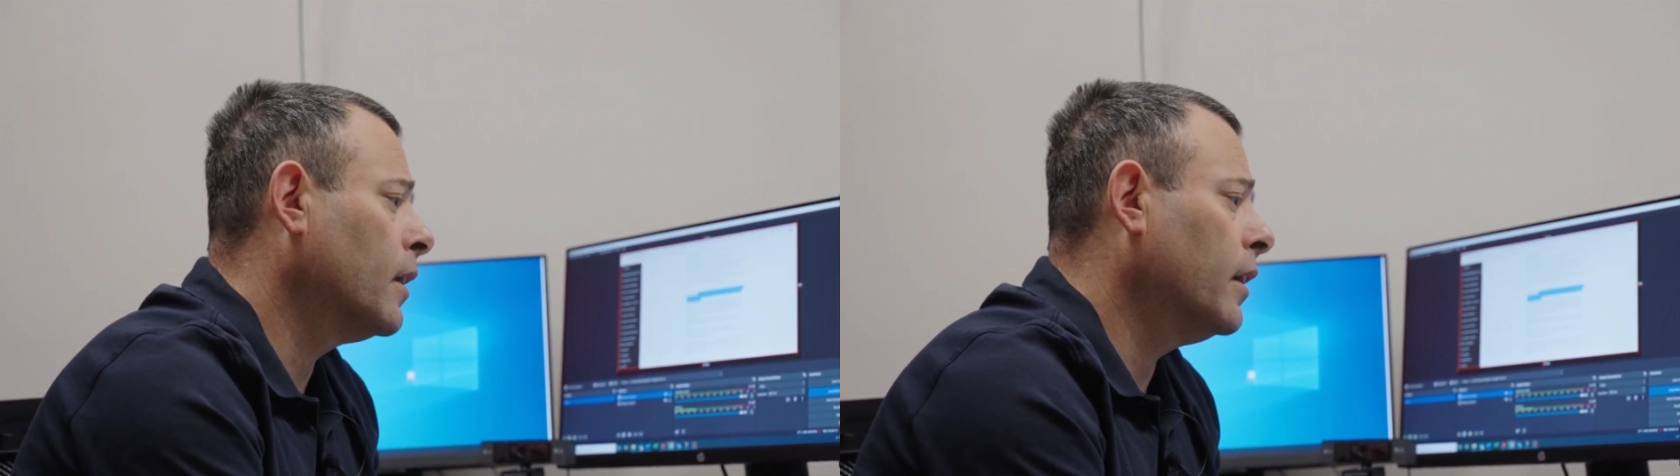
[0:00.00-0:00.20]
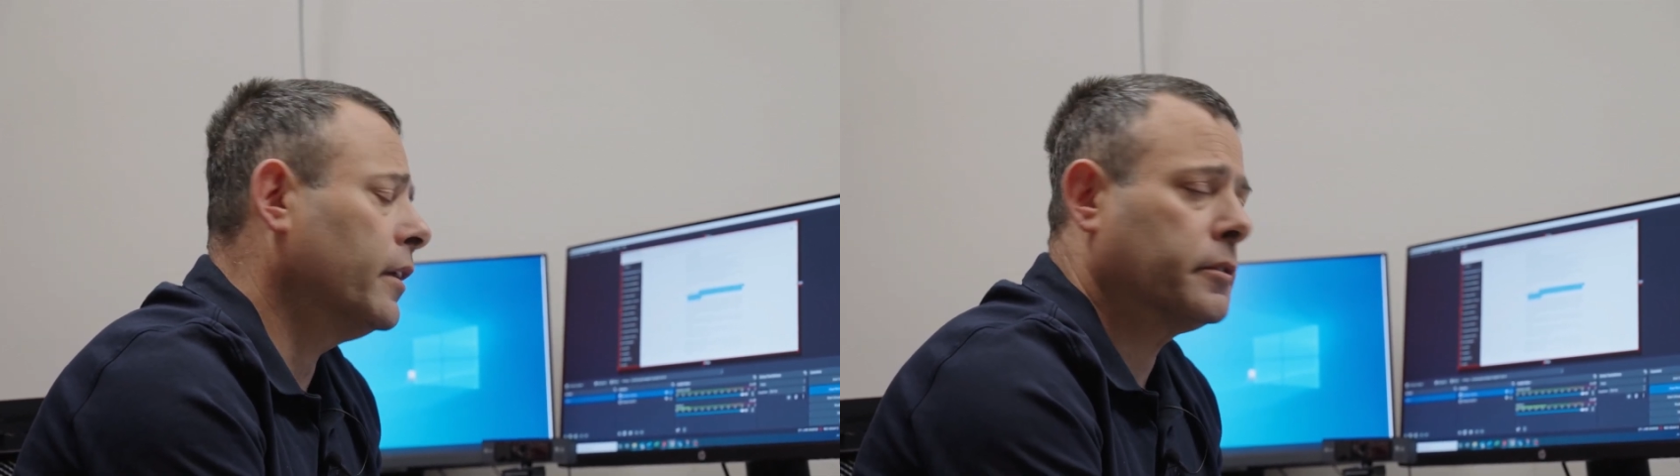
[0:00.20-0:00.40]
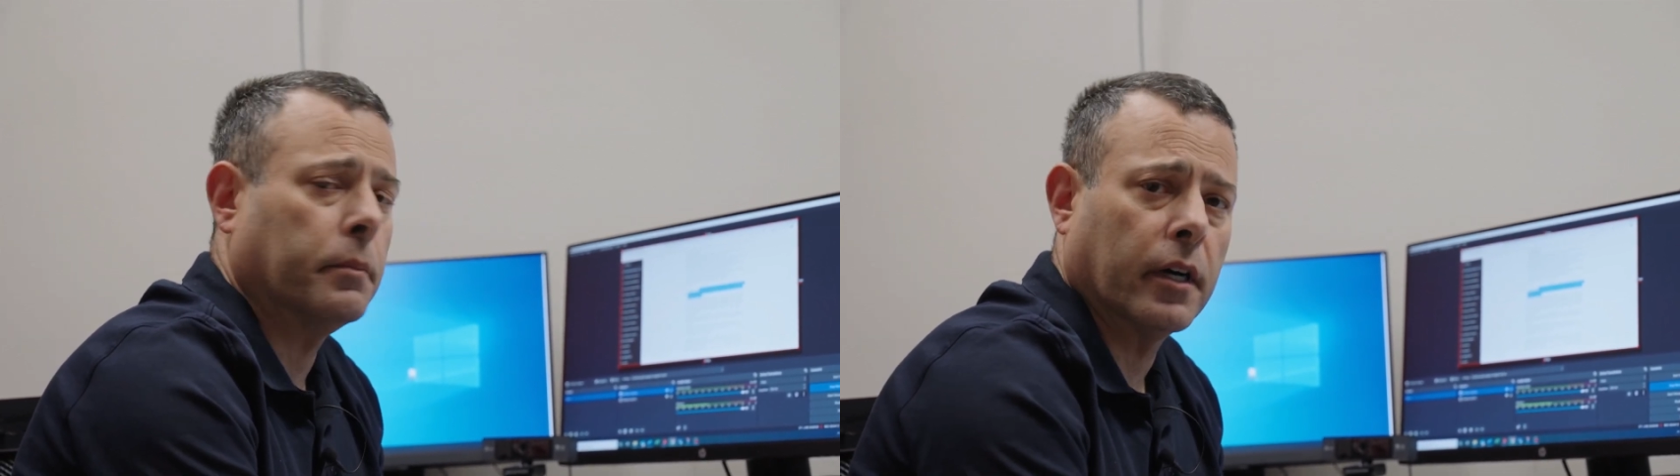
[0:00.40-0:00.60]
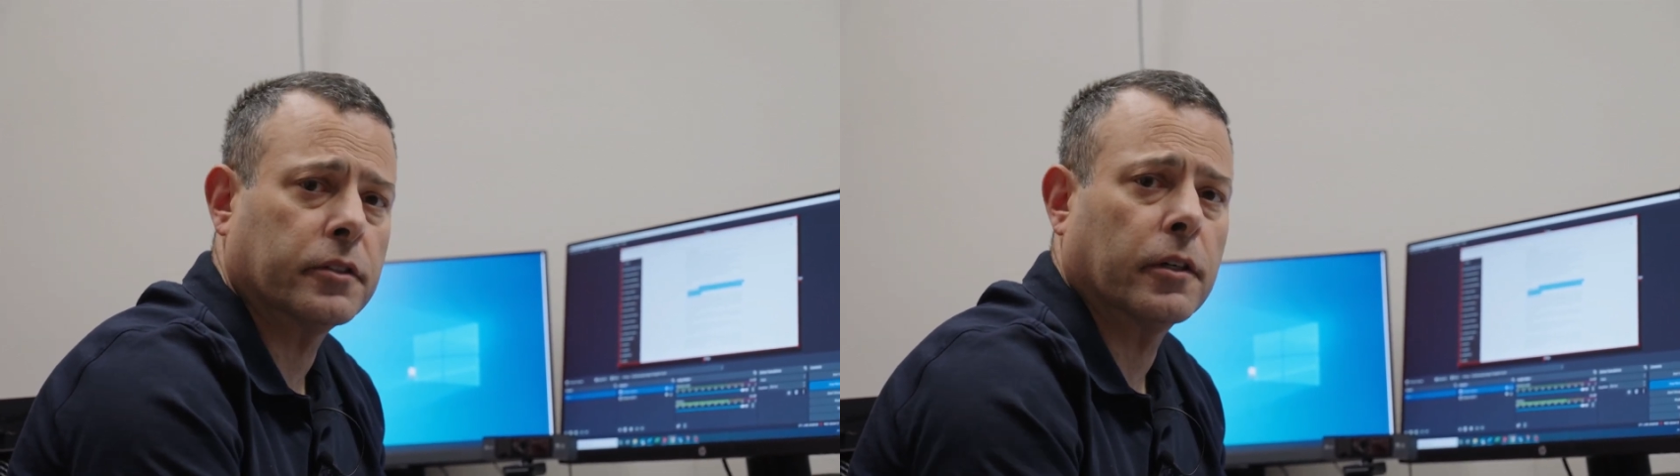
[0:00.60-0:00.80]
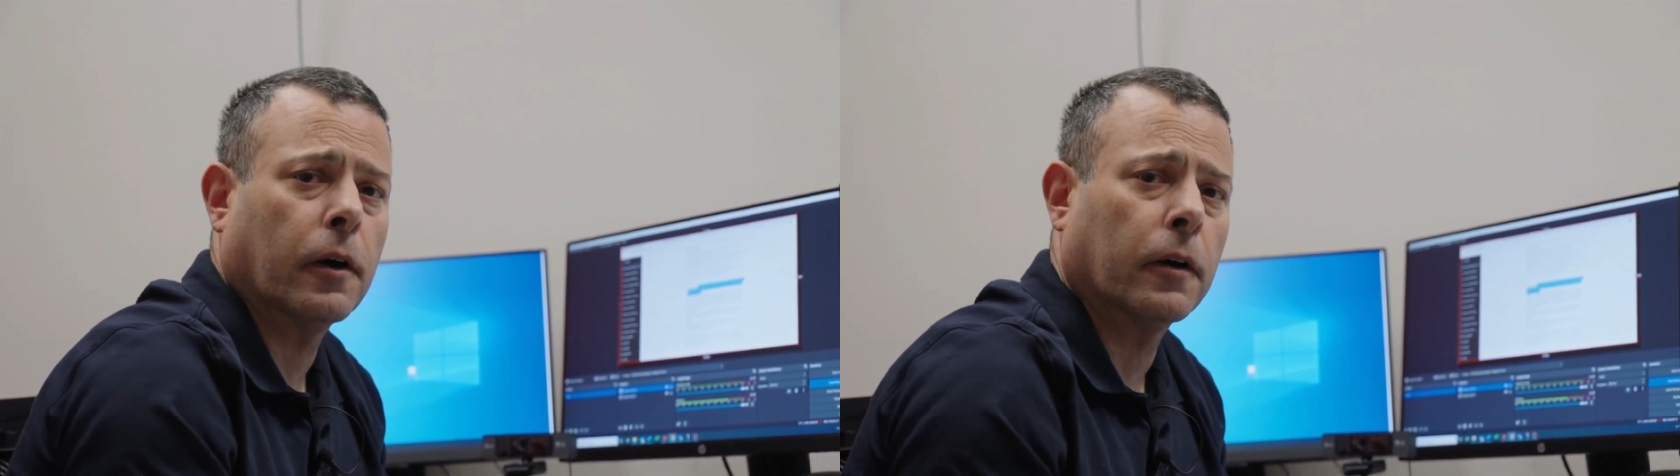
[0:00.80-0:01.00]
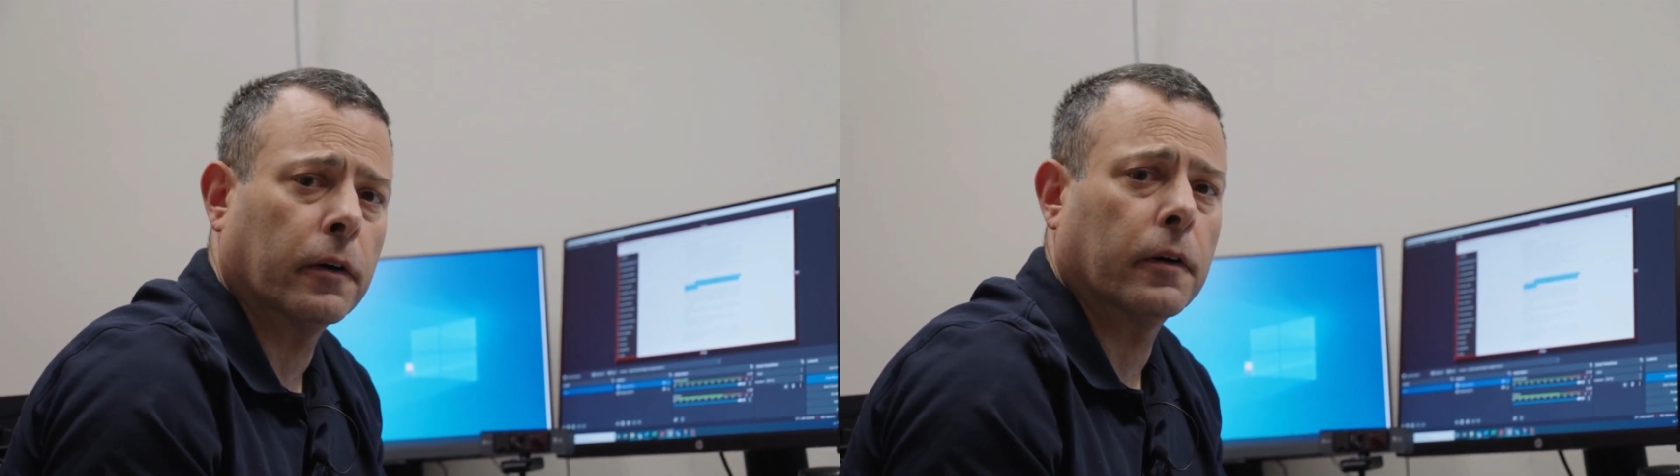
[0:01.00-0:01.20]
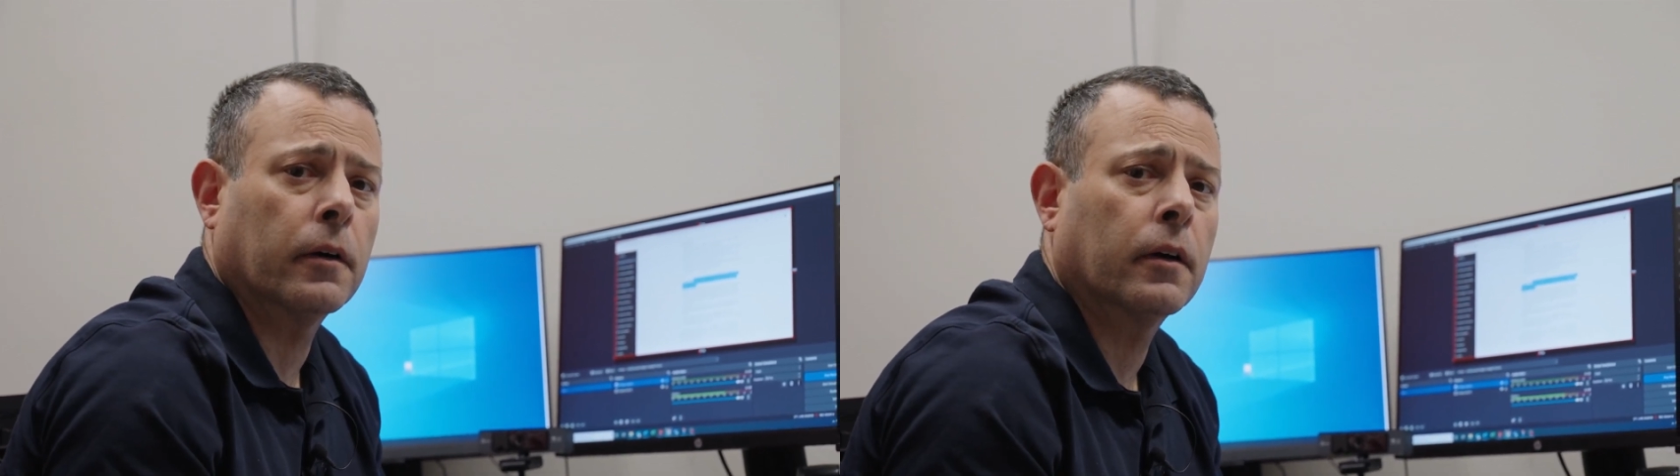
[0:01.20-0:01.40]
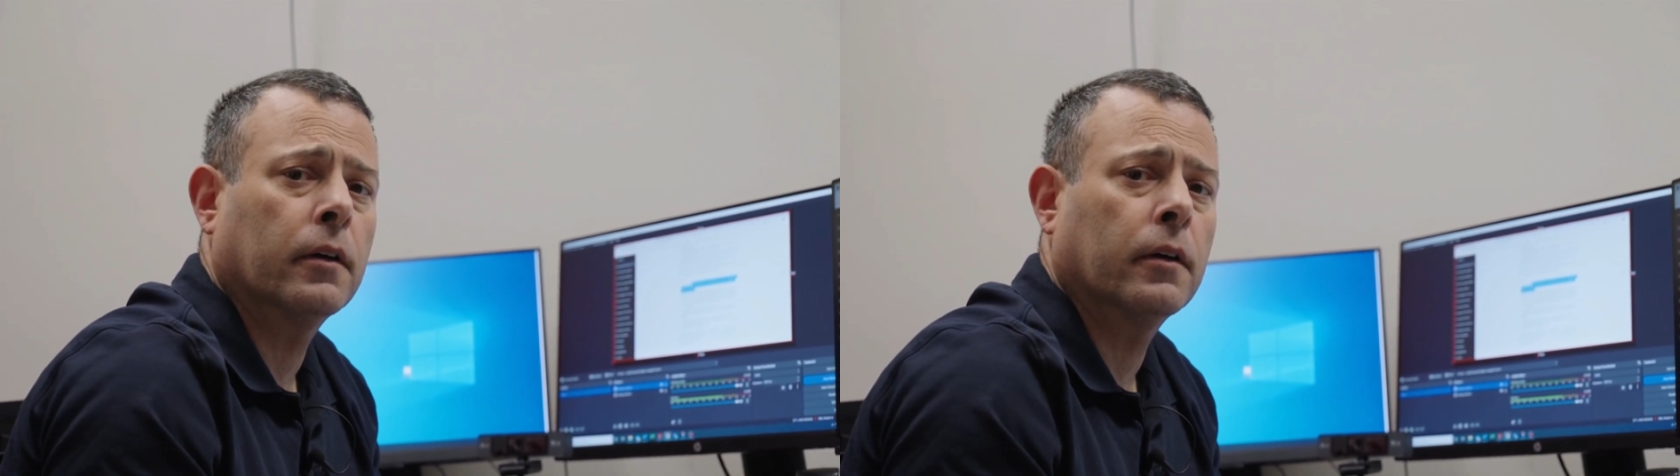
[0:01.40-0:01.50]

It's much harder